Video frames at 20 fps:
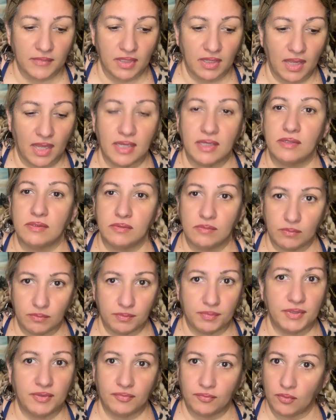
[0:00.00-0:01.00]
And
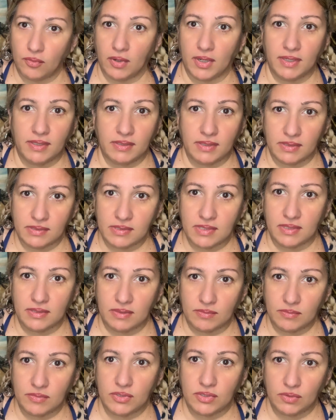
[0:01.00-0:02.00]
before I send
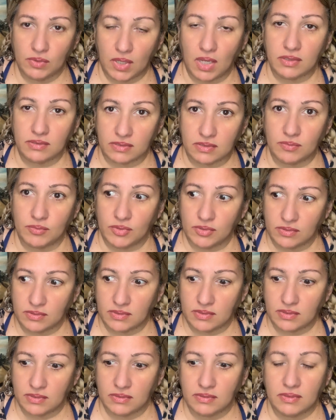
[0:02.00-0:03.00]
them to customers,
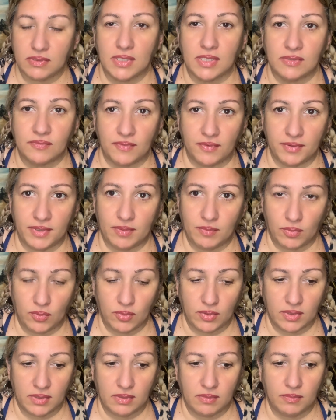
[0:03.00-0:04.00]
that's very
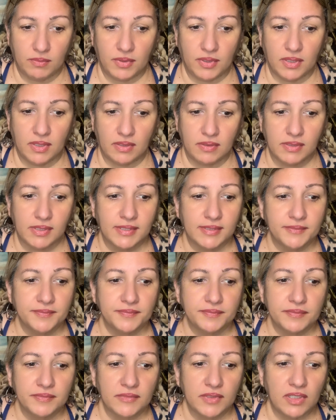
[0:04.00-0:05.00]
important. But,
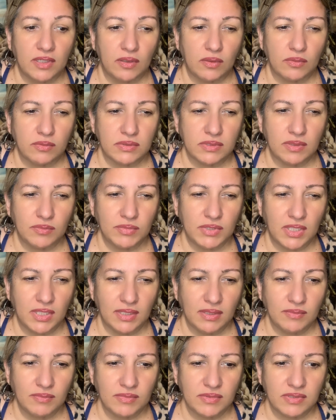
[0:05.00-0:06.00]
you know,
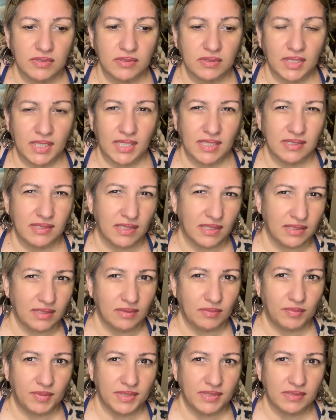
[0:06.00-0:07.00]
sometimes, like I said,
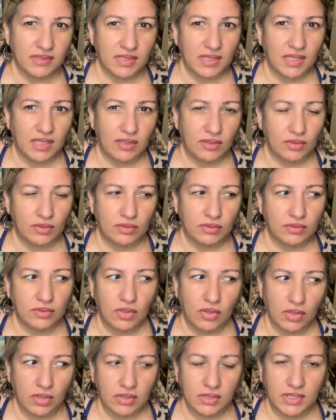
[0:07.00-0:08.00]
the bins can get a little
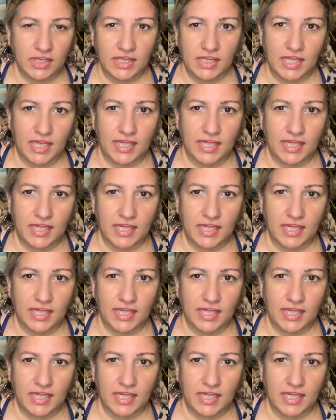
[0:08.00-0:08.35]
gnarly